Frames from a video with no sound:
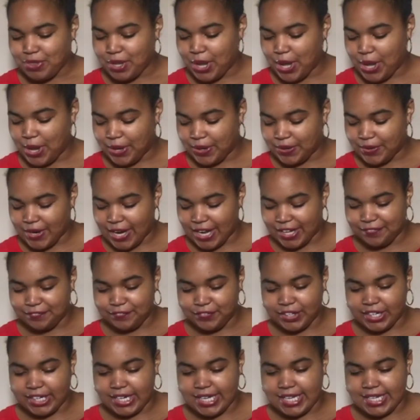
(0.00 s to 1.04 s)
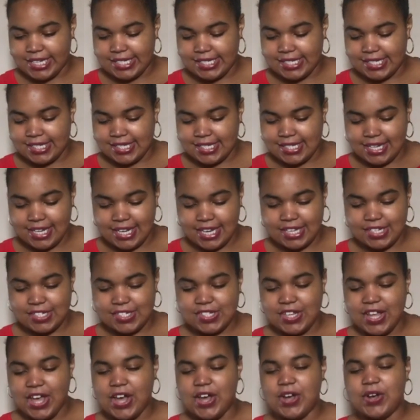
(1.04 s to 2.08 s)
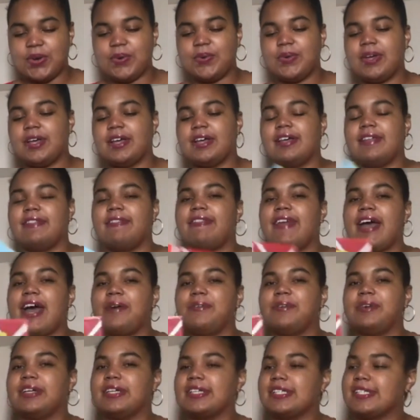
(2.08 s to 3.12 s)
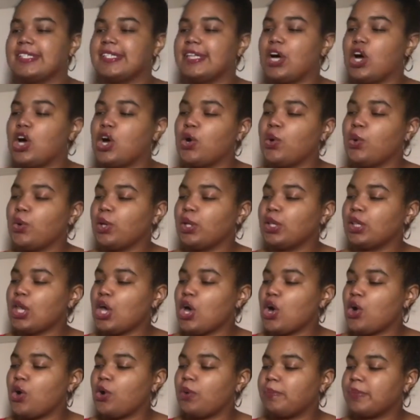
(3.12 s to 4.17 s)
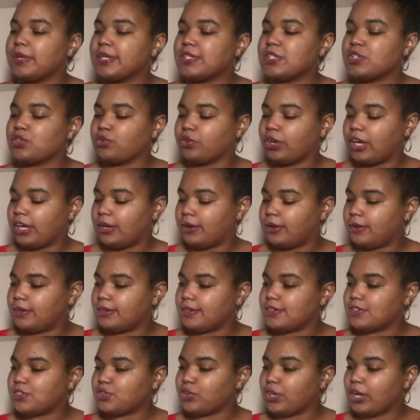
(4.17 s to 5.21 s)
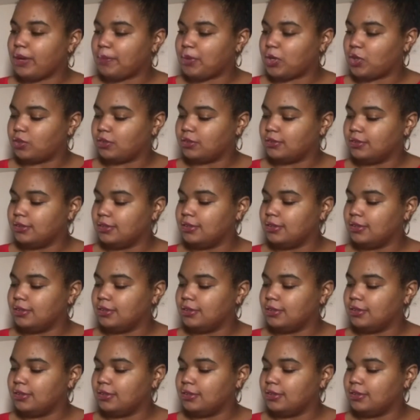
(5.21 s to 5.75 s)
All right, friends. So that was the Oklahoma Scranimal.